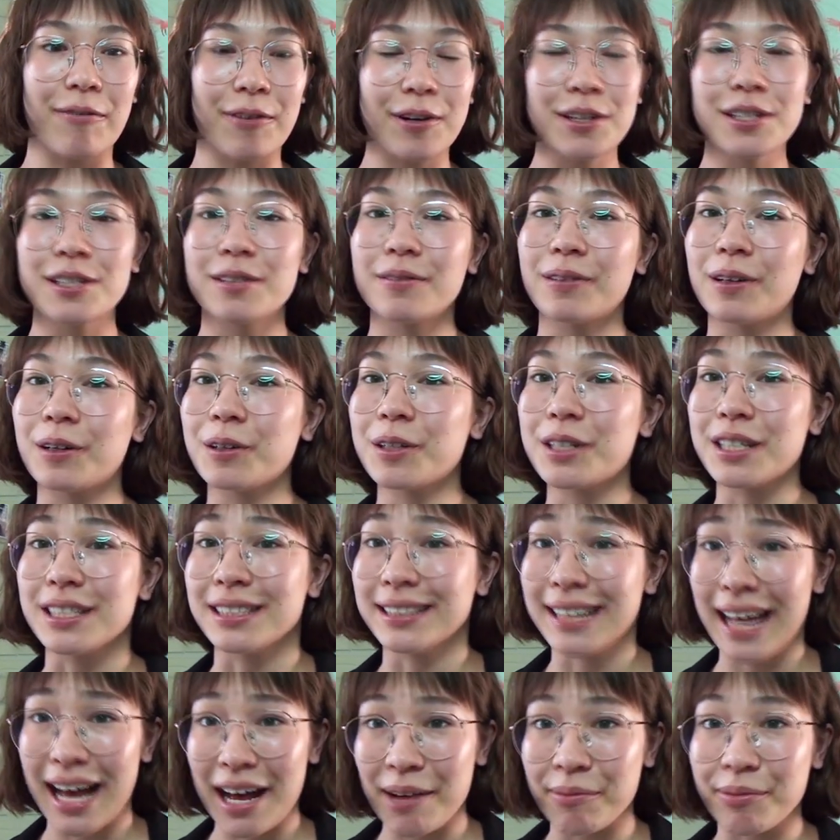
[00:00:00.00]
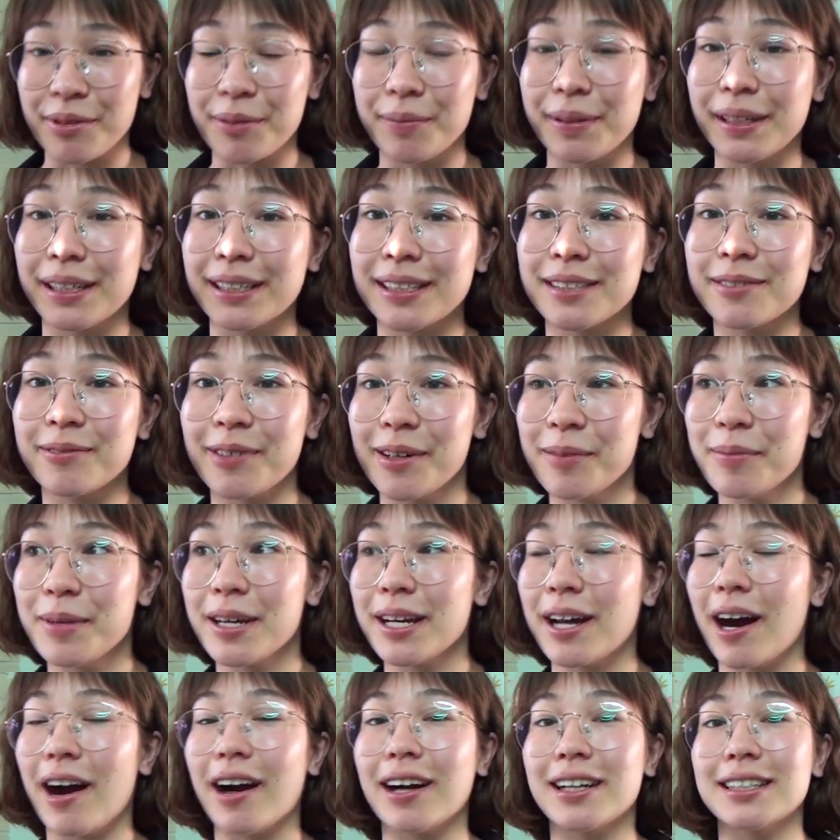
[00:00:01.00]
first of all, she's happy because
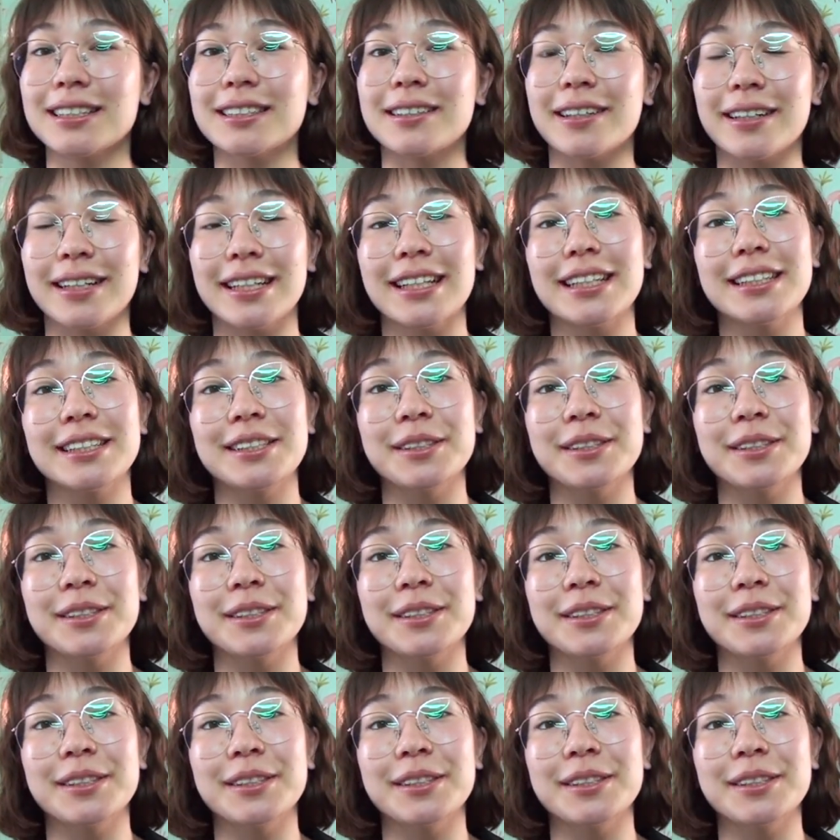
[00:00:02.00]
women are starting